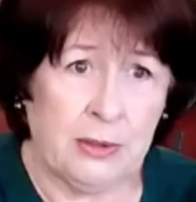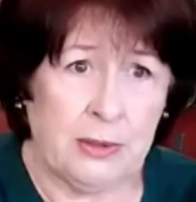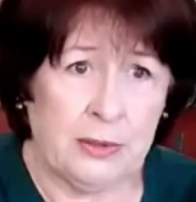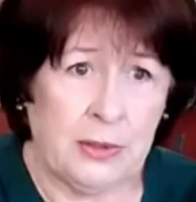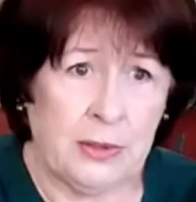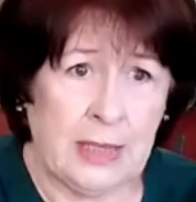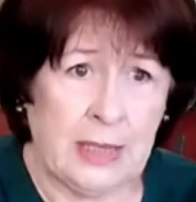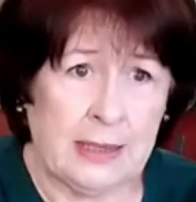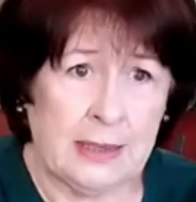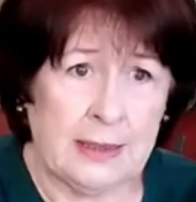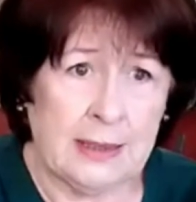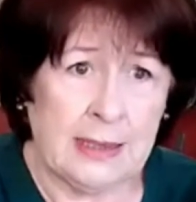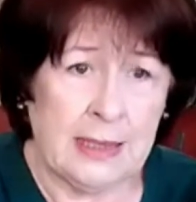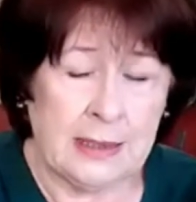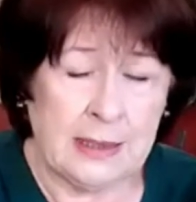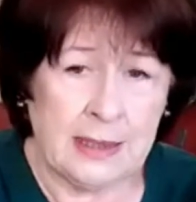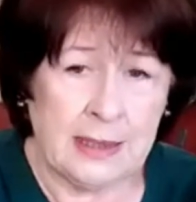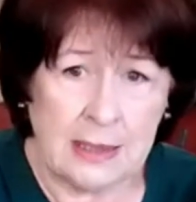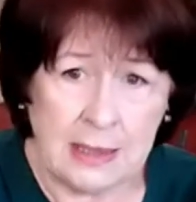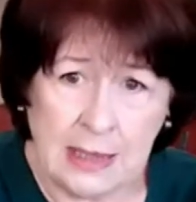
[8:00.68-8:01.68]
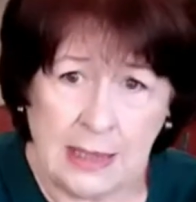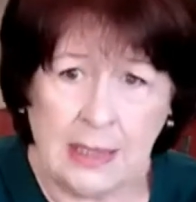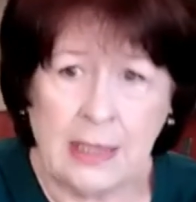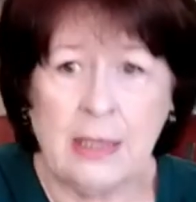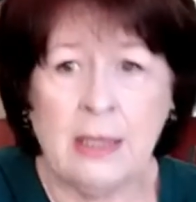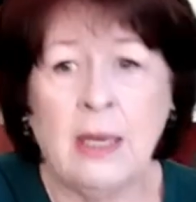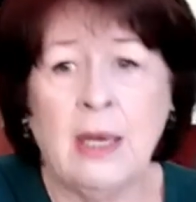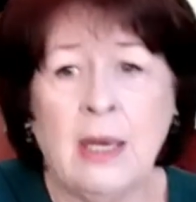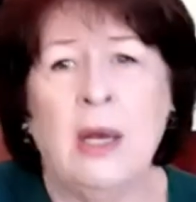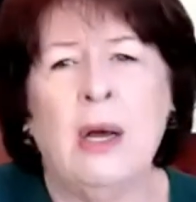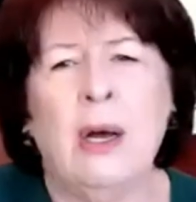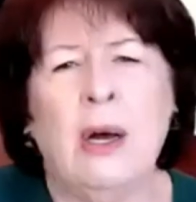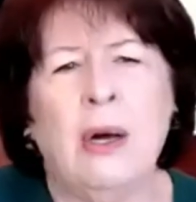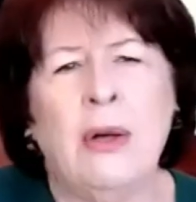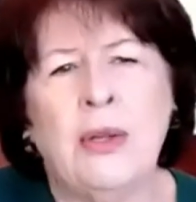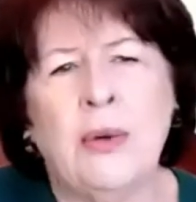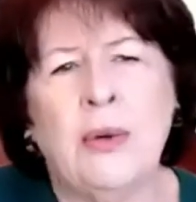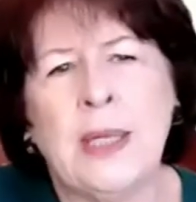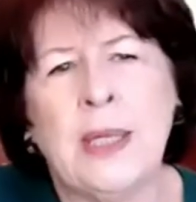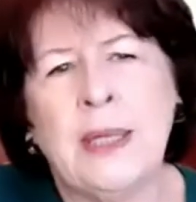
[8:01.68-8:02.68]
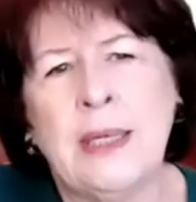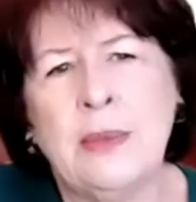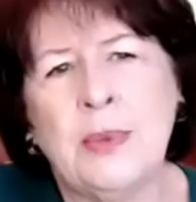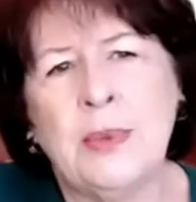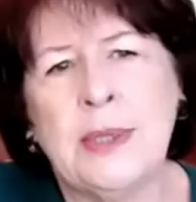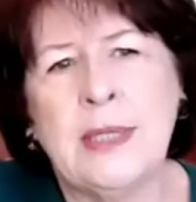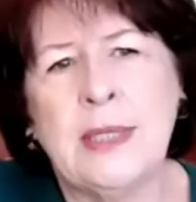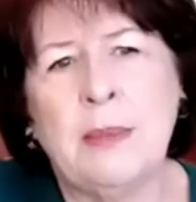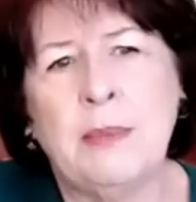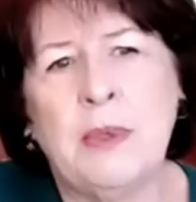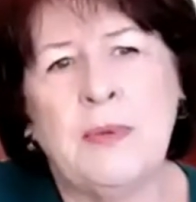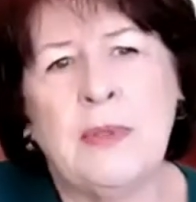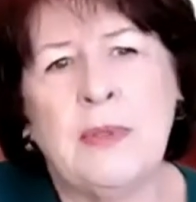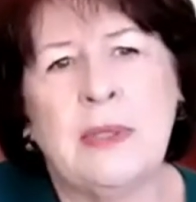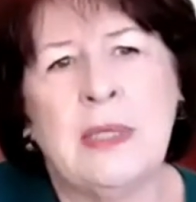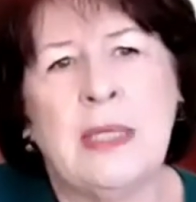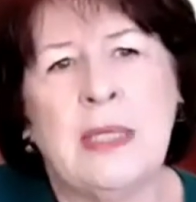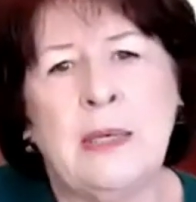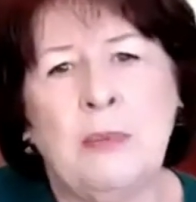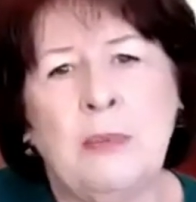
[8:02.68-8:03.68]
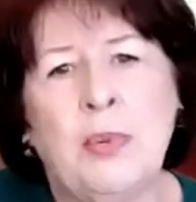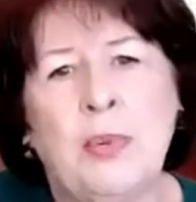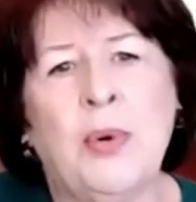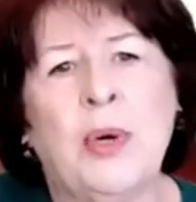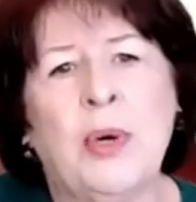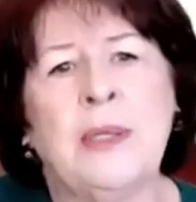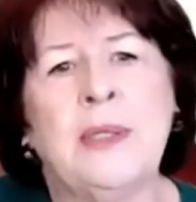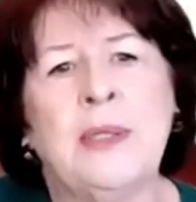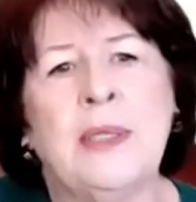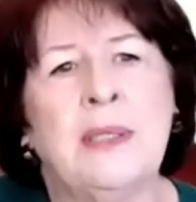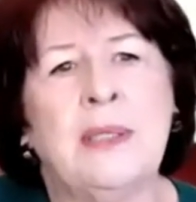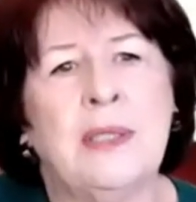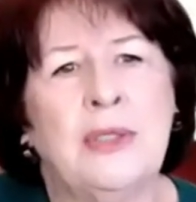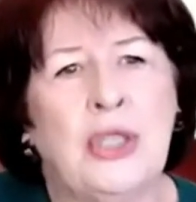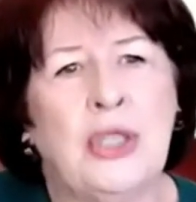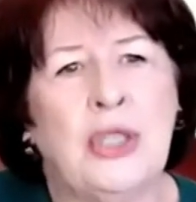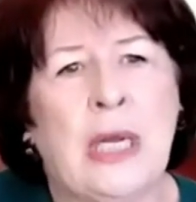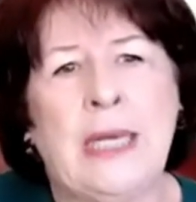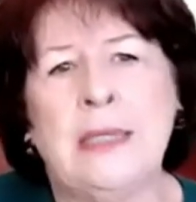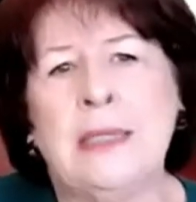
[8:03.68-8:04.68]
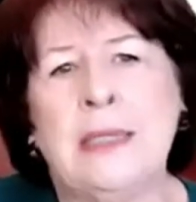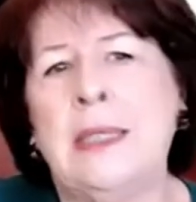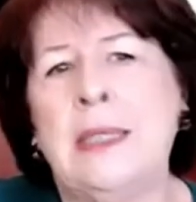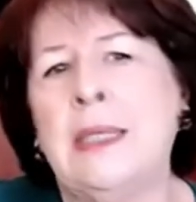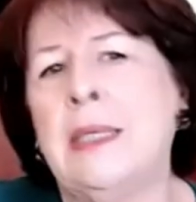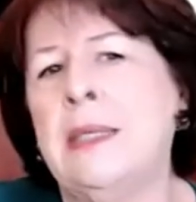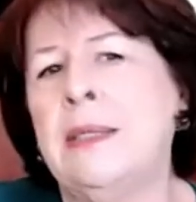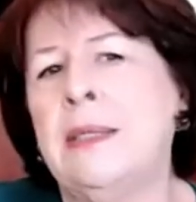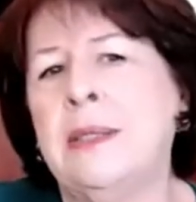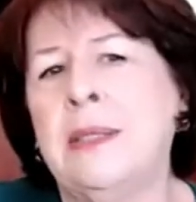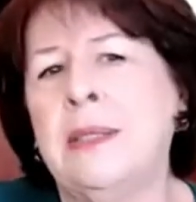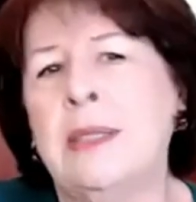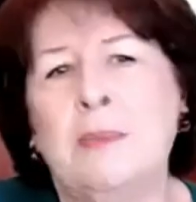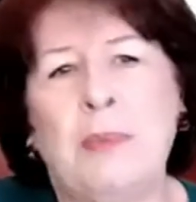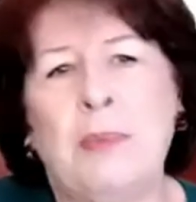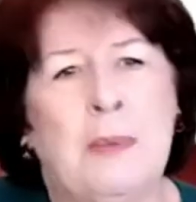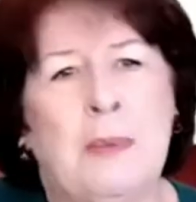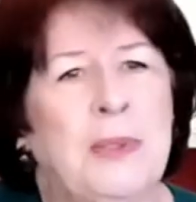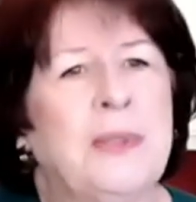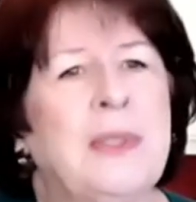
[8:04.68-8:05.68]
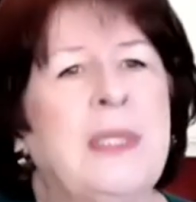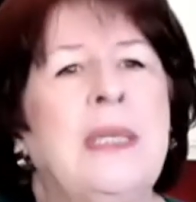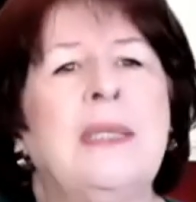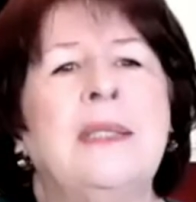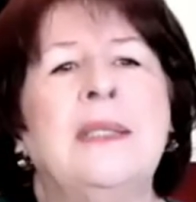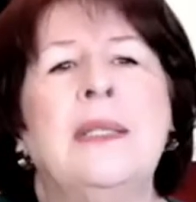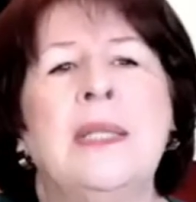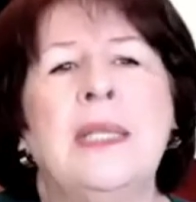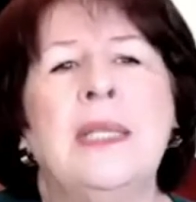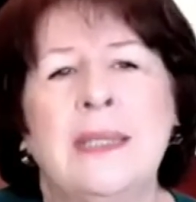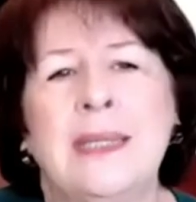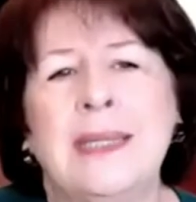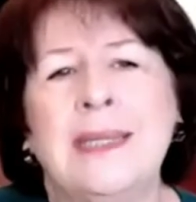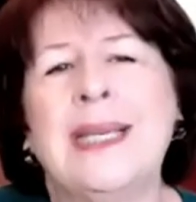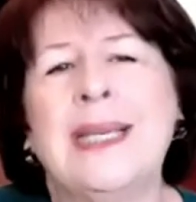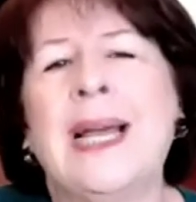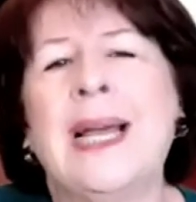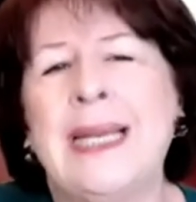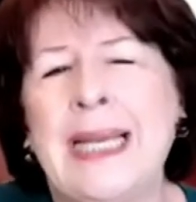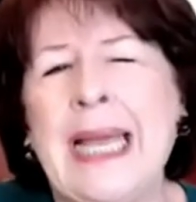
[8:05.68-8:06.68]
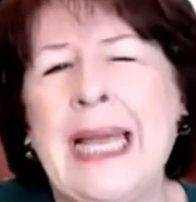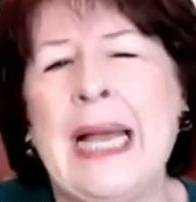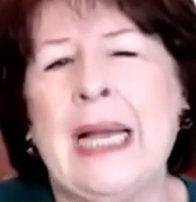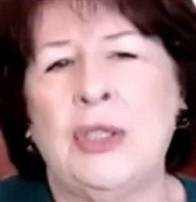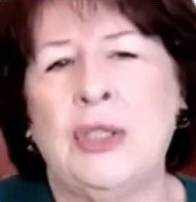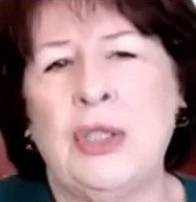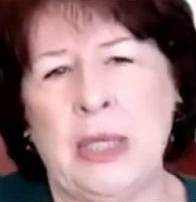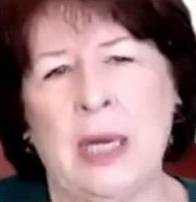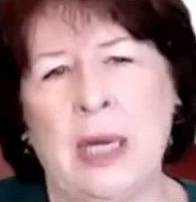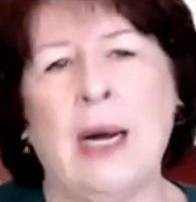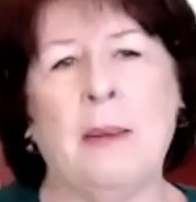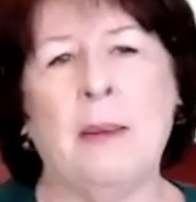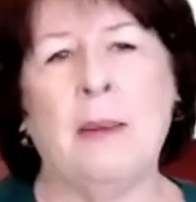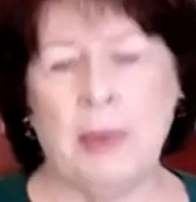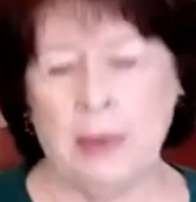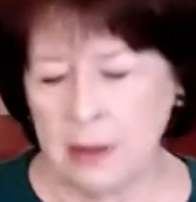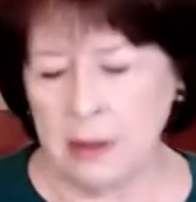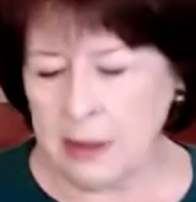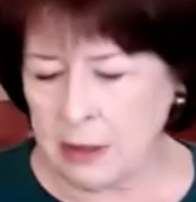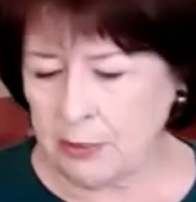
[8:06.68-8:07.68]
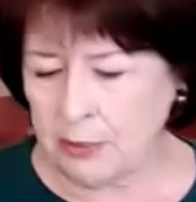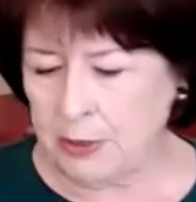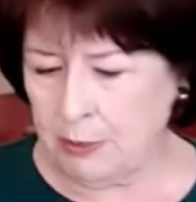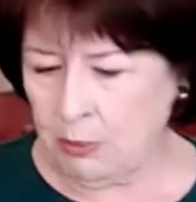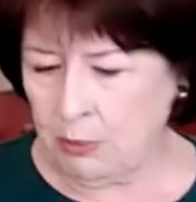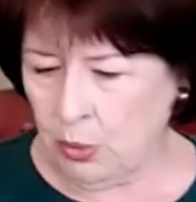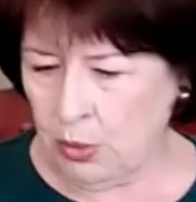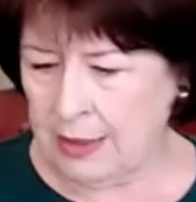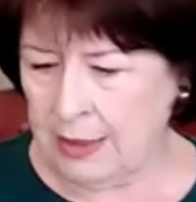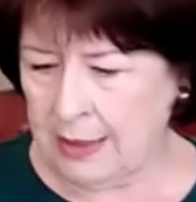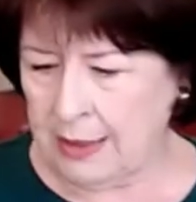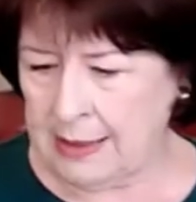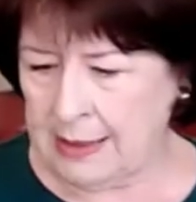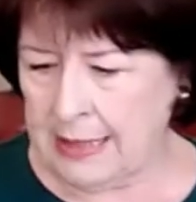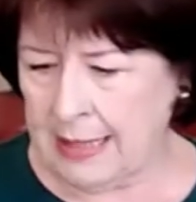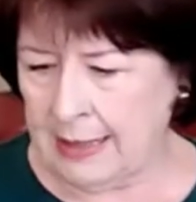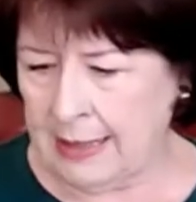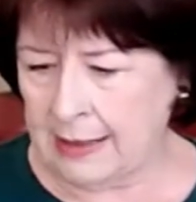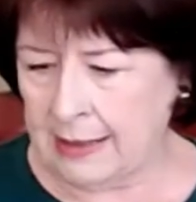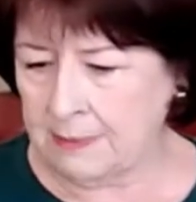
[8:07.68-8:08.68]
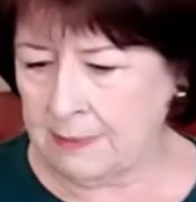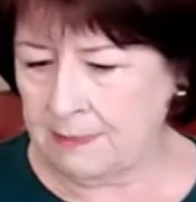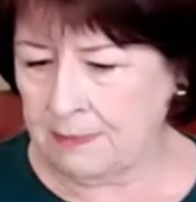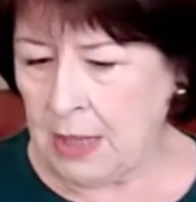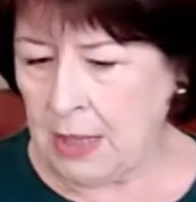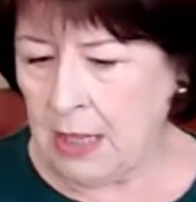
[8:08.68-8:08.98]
in the United States than tea. Although I think with some of the imports and the chai teas and the bubble teas and things, it's kind of catching up a little bit more these days.